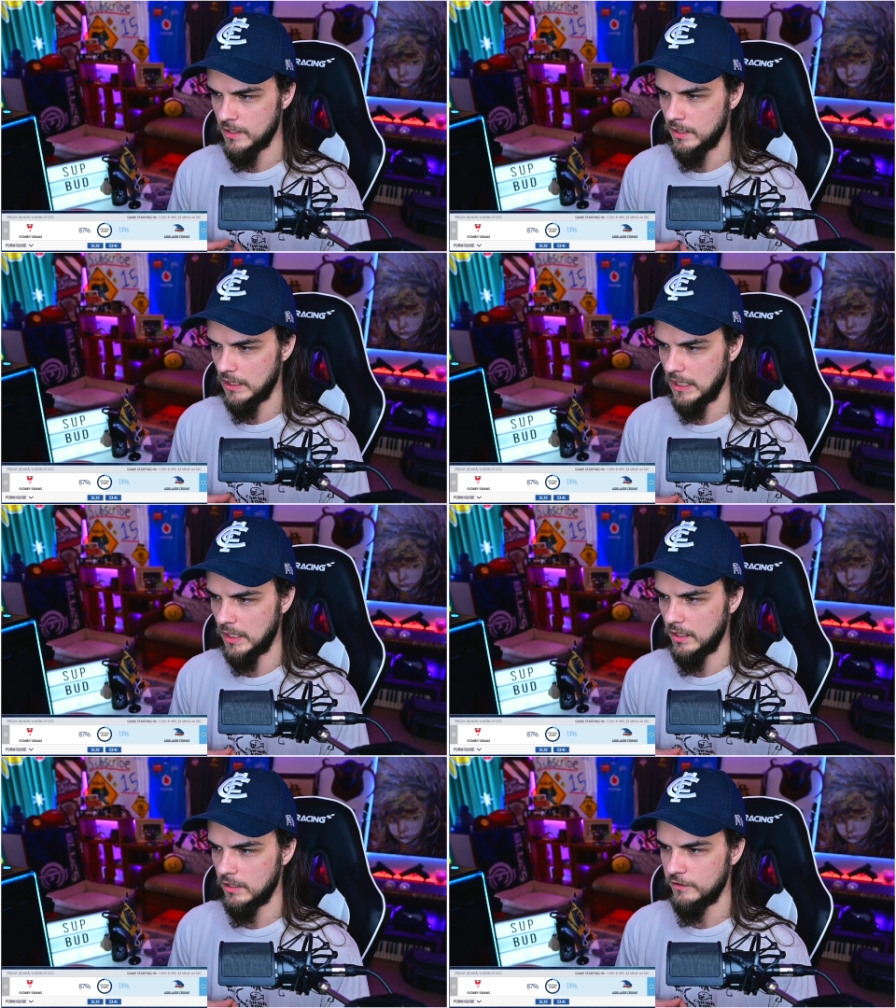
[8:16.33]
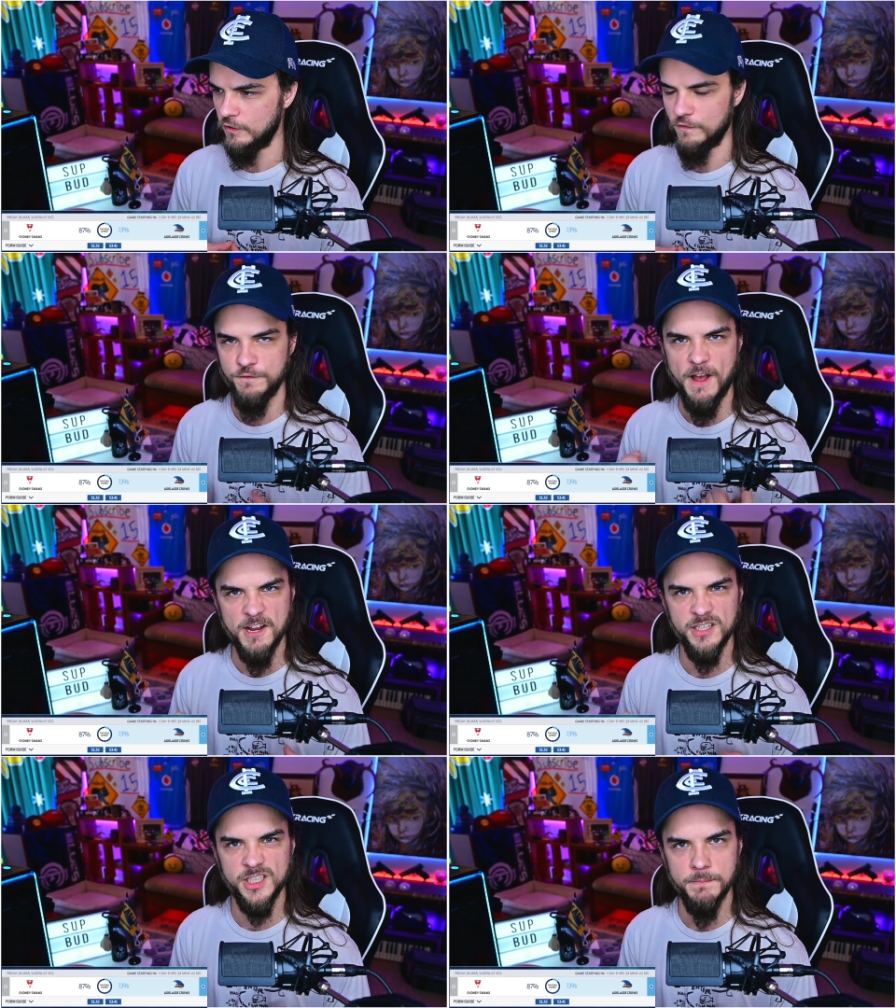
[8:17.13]
uh, you know,
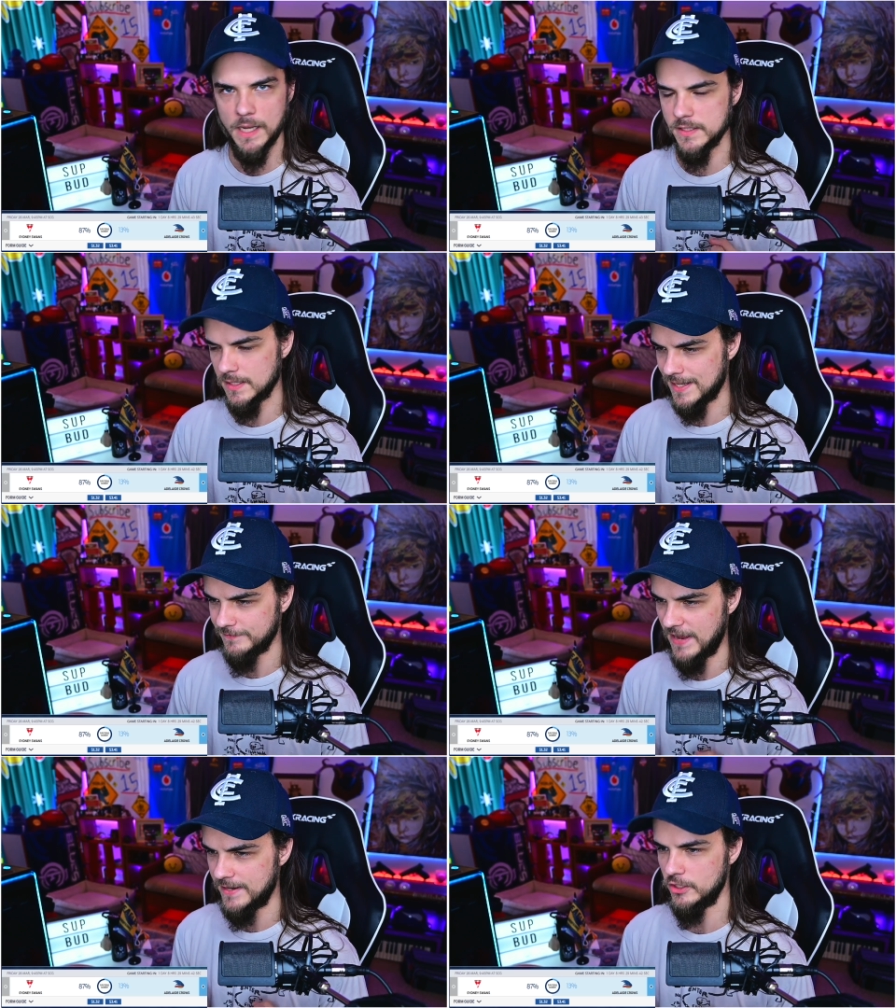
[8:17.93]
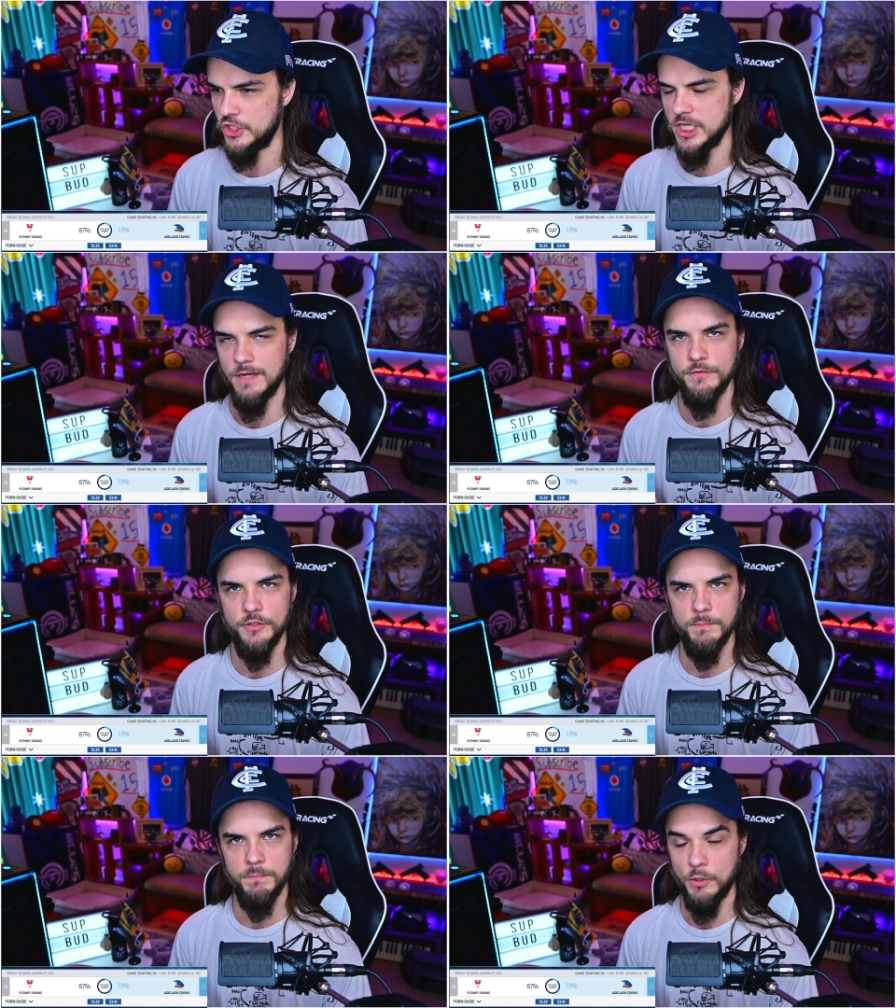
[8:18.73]
fire in their bellies, a lot of energy off of
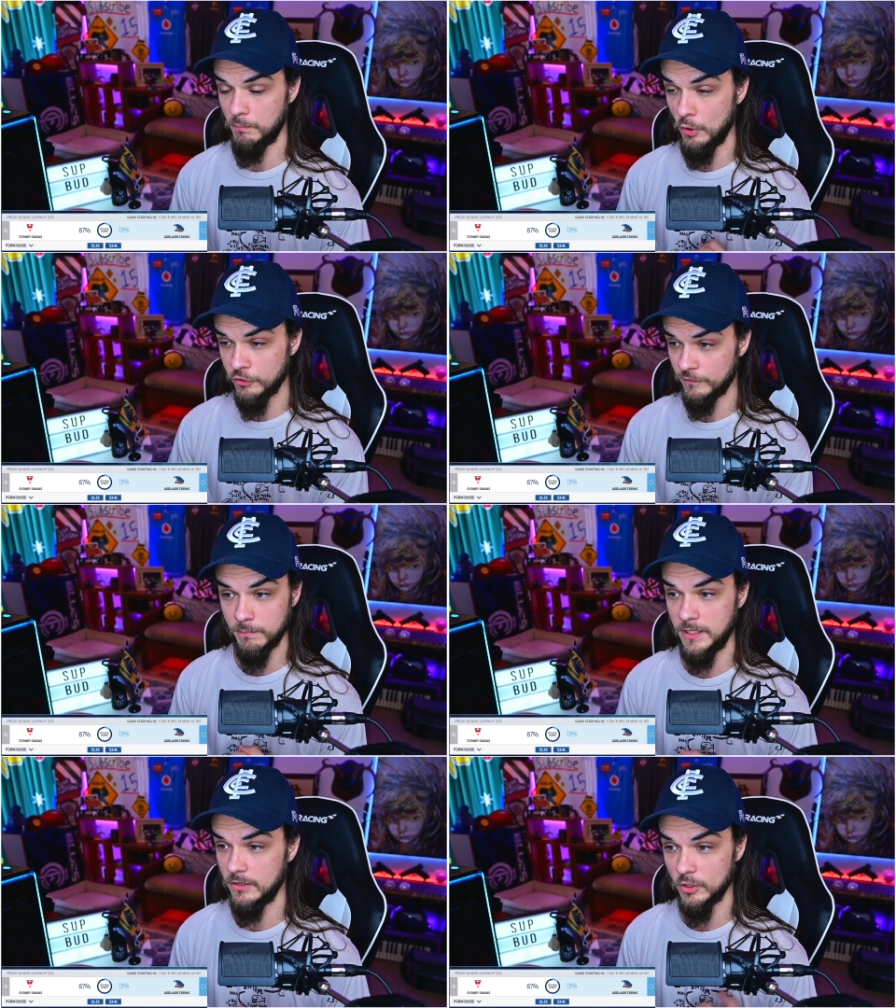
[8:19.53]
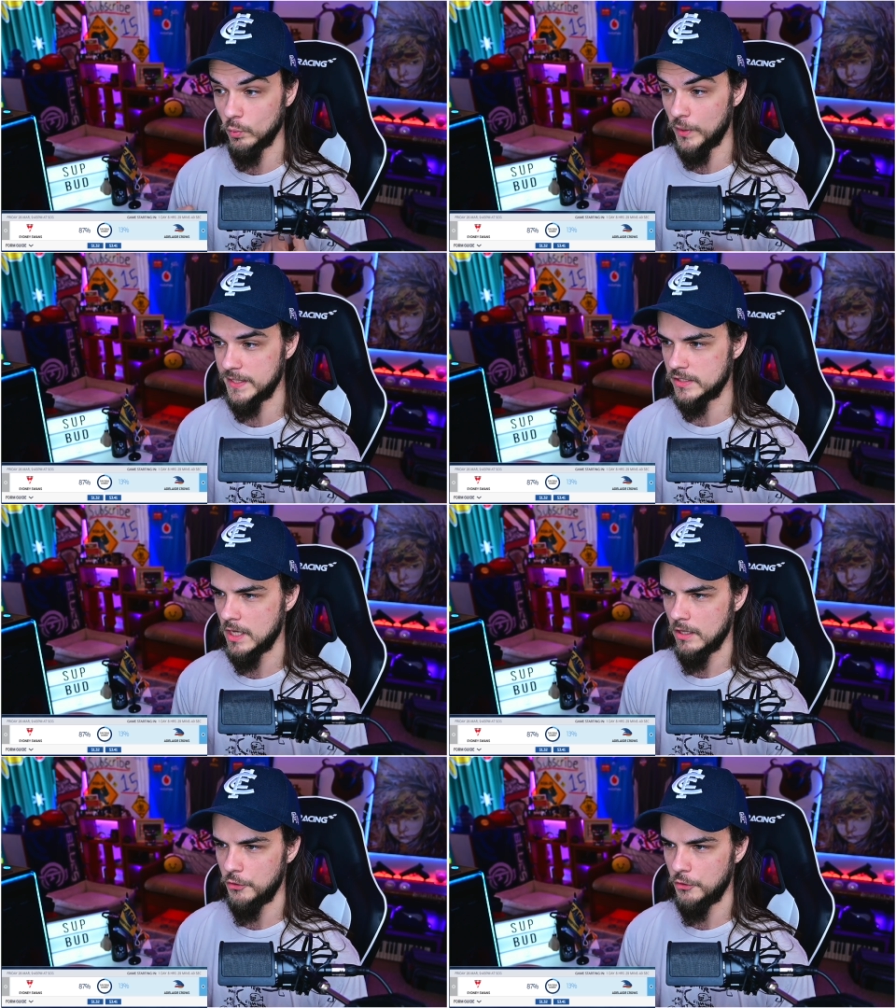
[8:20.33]
their, both of them getting their wins.